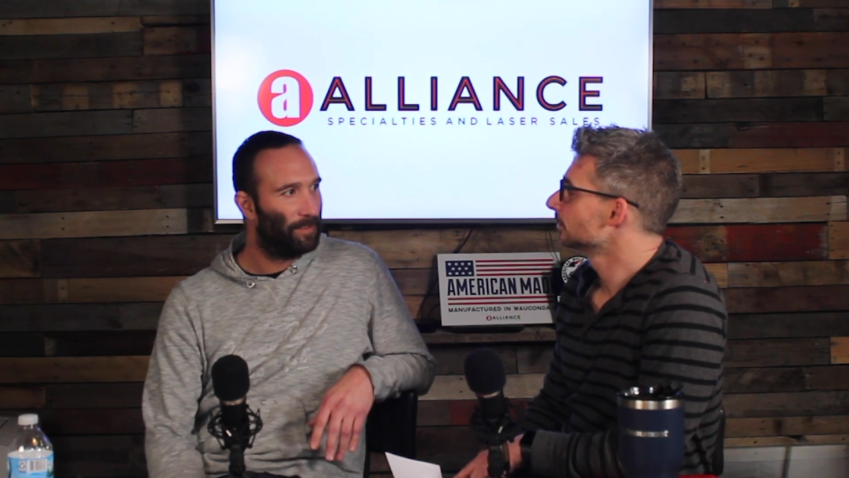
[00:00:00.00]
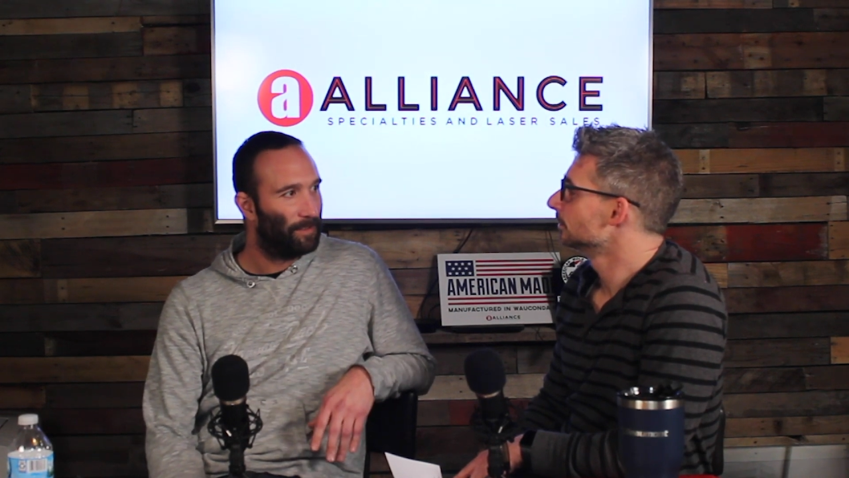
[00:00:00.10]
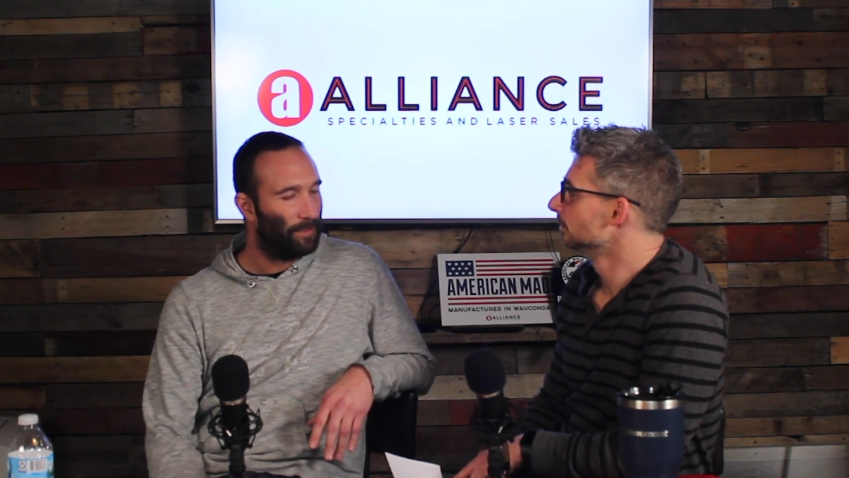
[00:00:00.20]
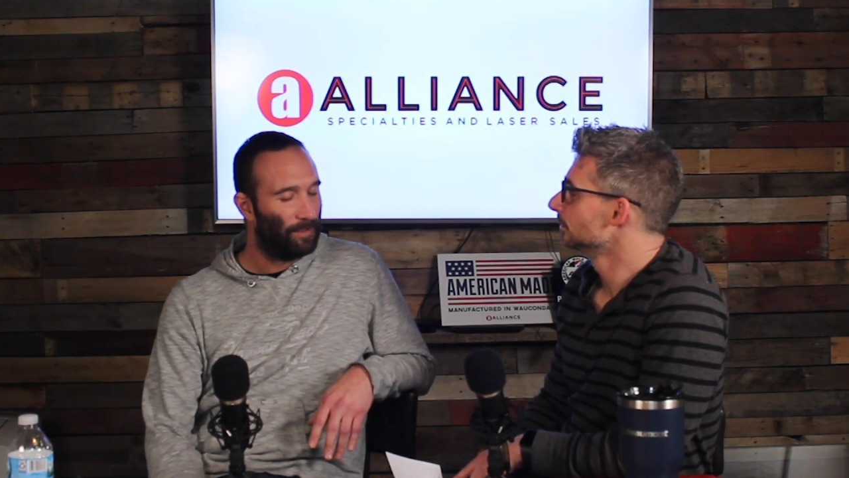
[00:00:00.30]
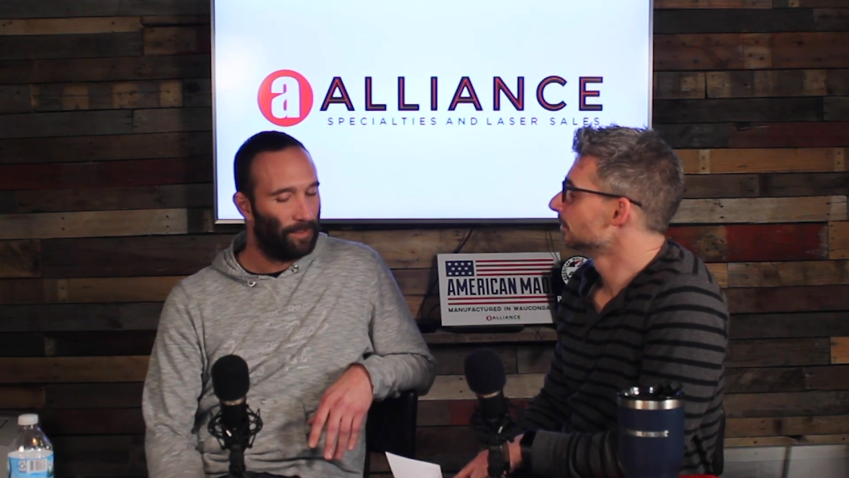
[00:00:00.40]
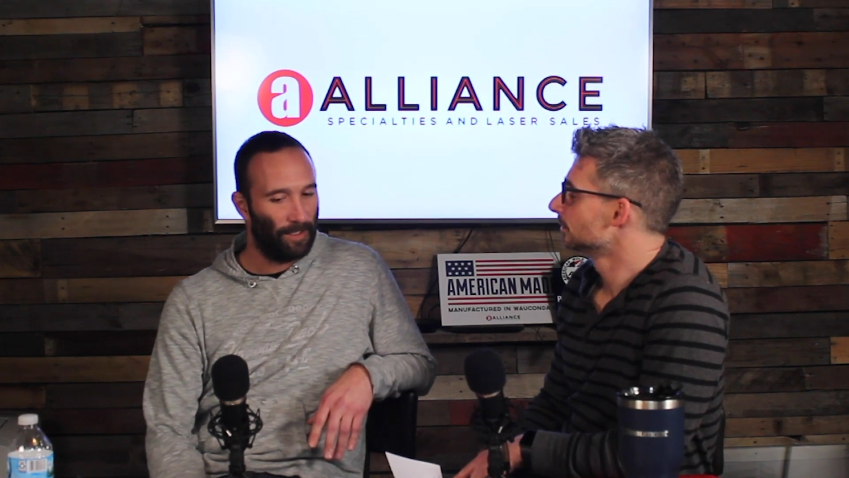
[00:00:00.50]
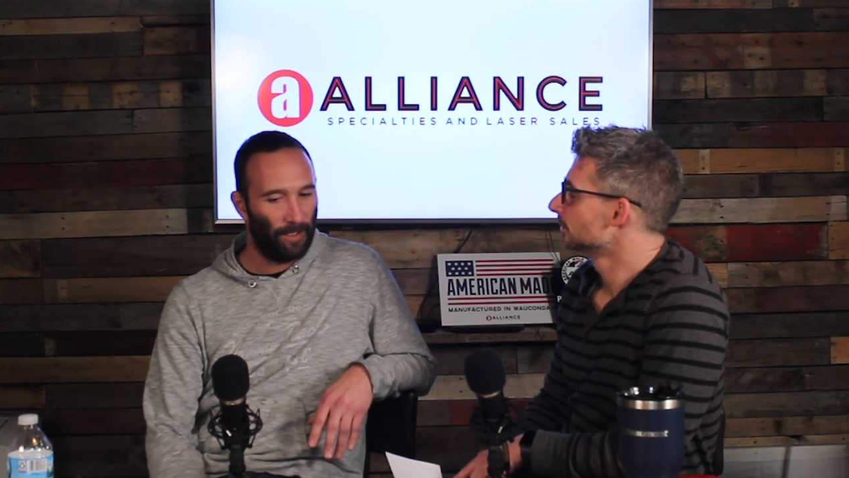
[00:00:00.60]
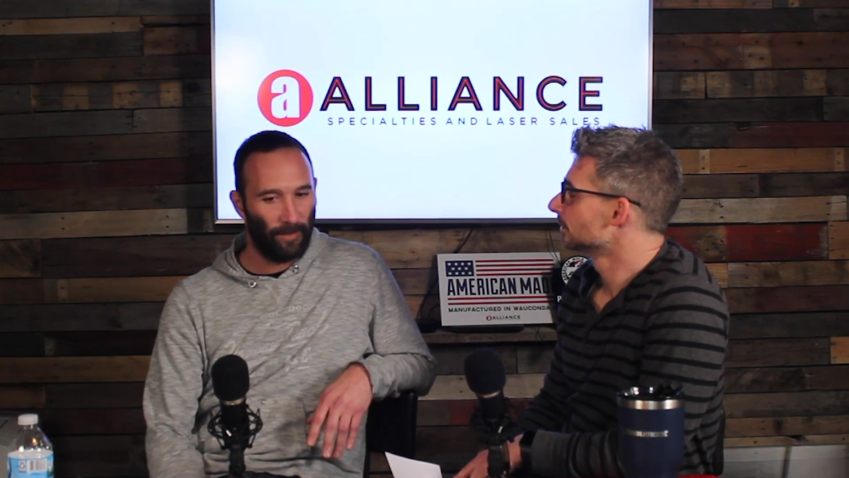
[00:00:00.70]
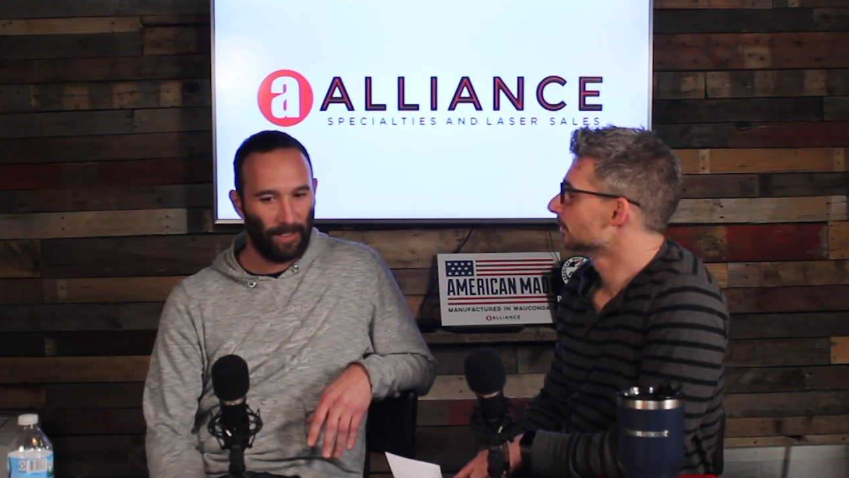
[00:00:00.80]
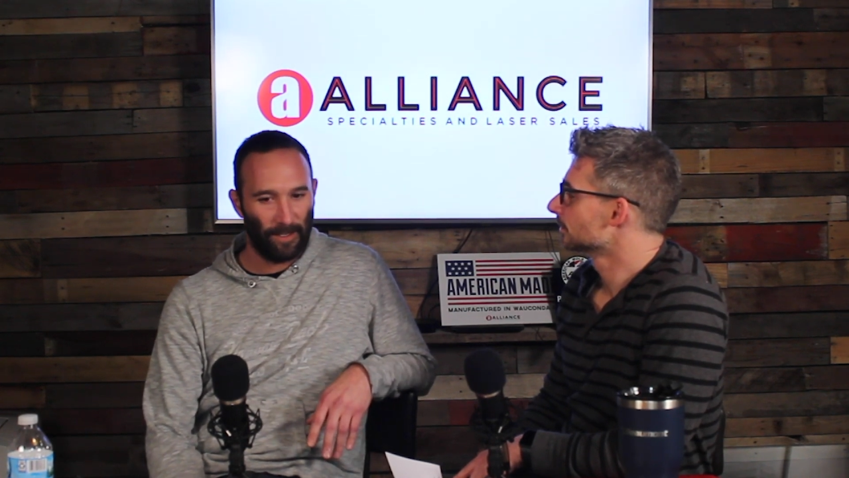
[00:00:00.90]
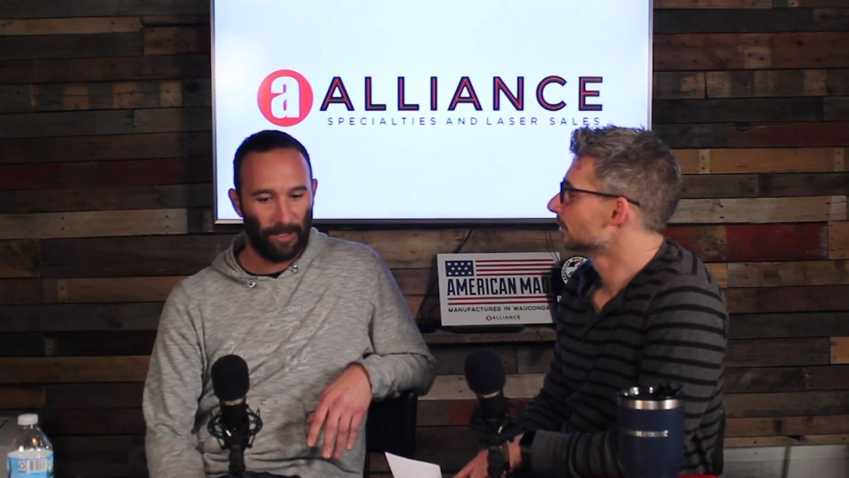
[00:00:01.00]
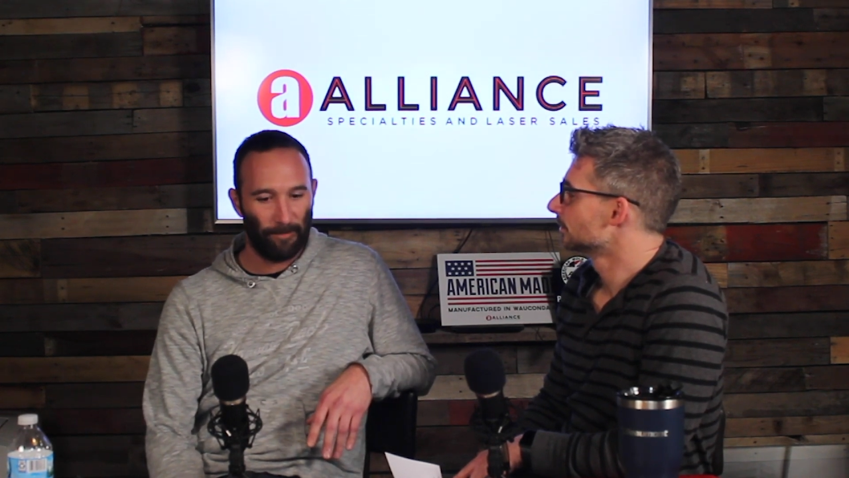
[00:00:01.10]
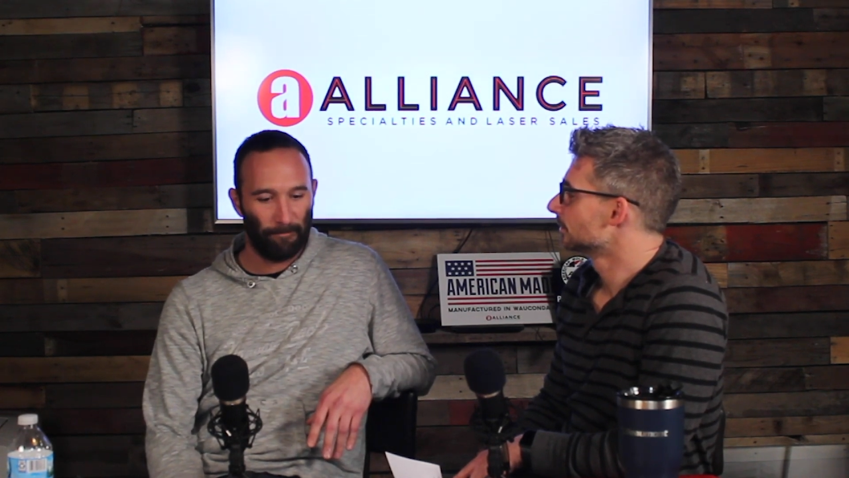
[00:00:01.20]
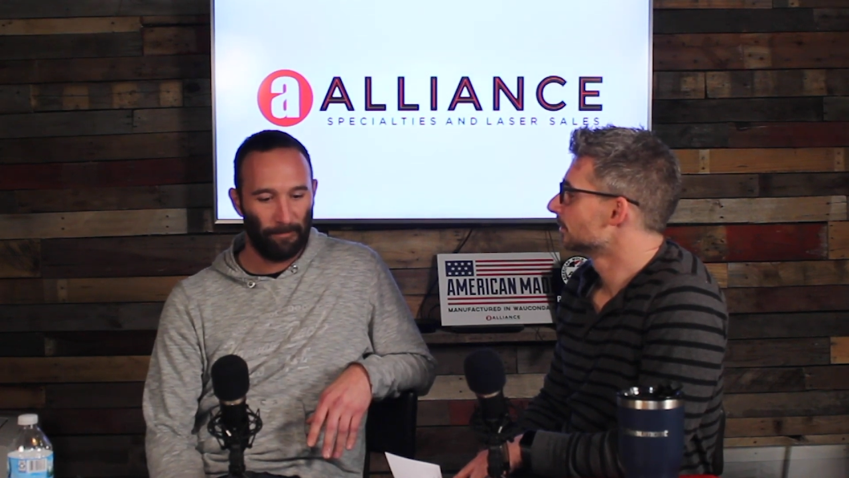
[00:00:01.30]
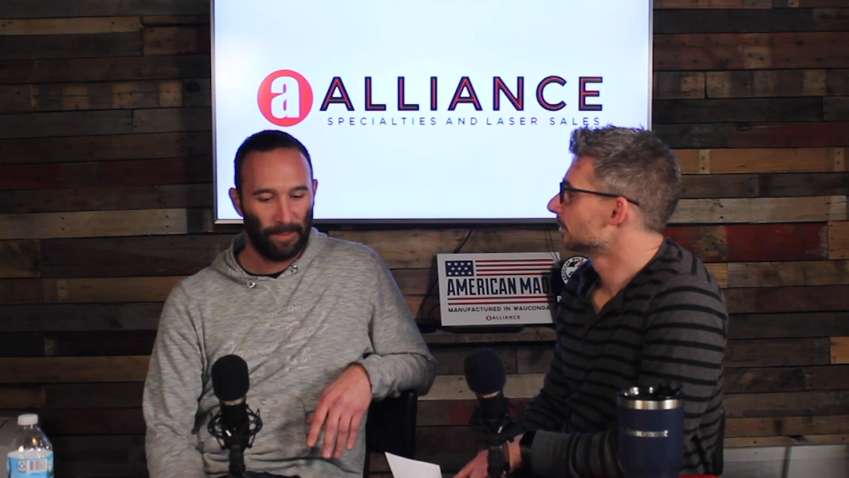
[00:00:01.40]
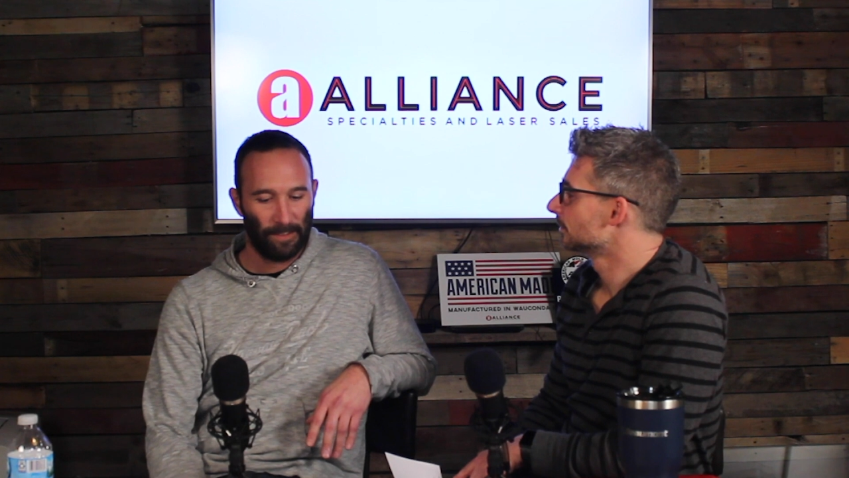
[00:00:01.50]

you know, and